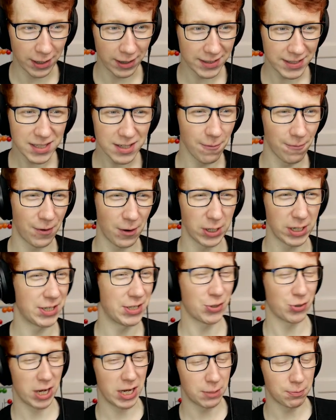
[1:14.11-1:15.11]
This is a very
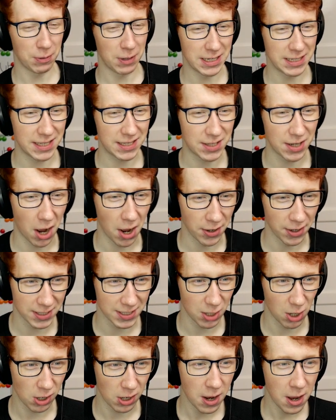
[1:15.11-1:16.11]
strange place to start
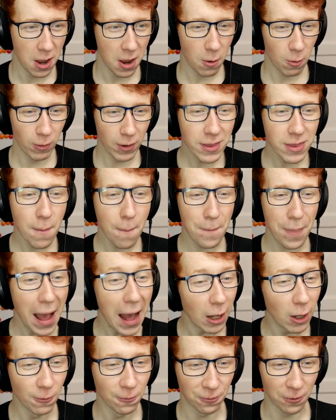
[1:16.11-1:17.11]
Nuzlocke. We're in the
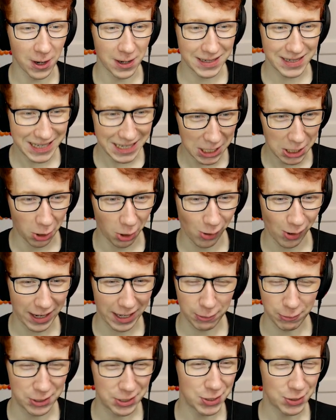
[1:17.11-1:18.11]
Battle Frontier
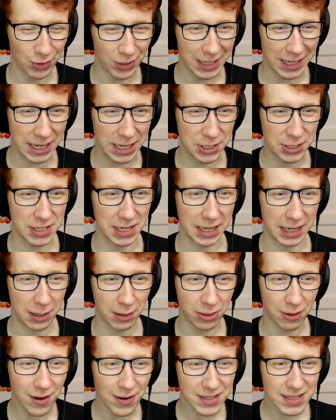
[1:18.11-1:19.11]
already, which is really interesting. And
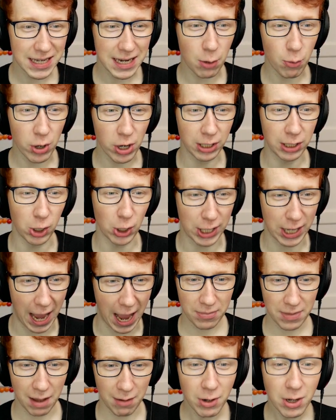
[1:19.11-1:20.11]
the first thing I want to look
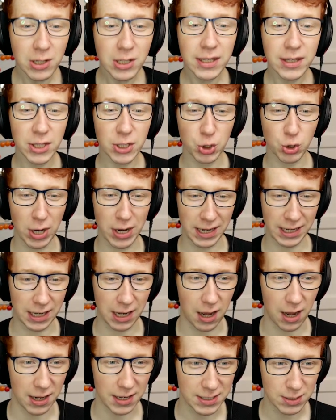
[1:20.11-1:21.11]
at, I'm going to look at the trainer
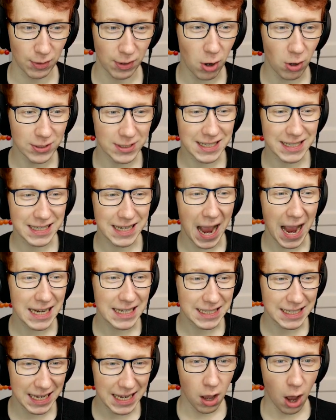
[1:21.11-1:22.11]
cards. We're called Sky
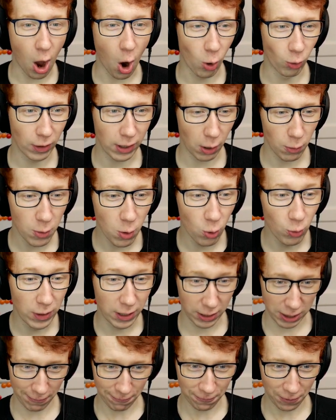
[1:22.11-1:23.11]
Oh, we got, ooh, we
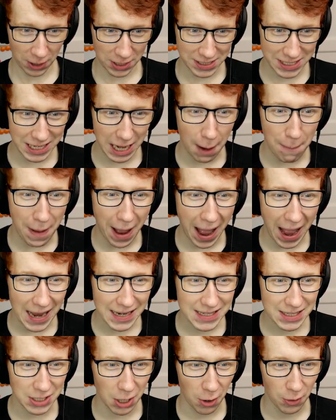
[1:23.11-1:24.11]
got the Frontier
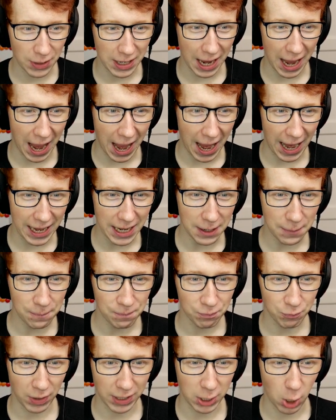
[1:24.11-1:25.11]
Pass. Okay.
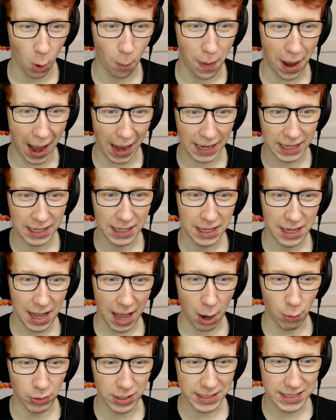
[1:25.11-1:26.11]
Wait, go back.
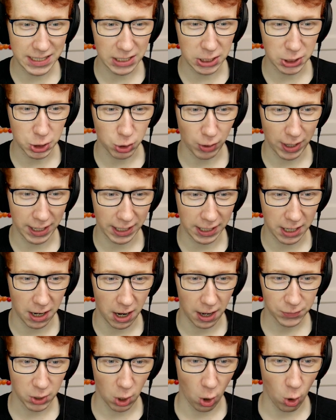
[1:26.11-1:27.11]
I want to see the trainer
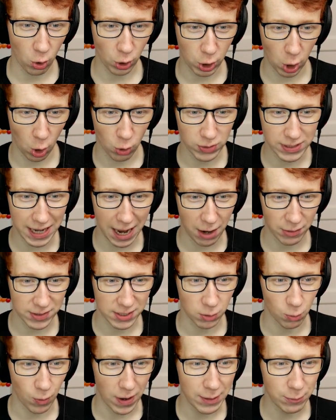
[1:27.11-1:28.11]
card. Go go down.
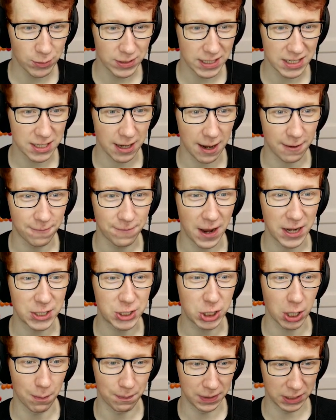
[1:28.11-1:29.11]
So when was this
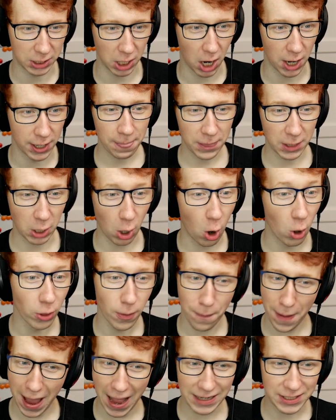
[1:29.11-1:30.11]
adventure begun? got all
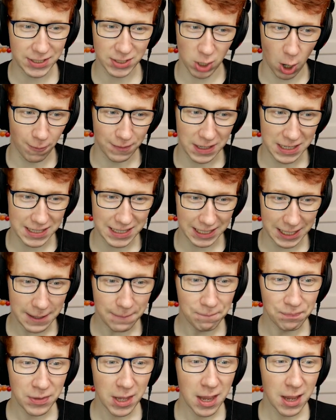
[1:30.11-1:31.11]
the badges,
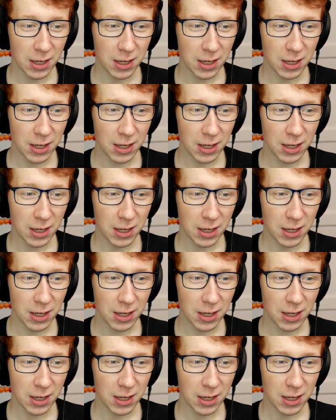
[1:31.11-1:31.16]
obviously.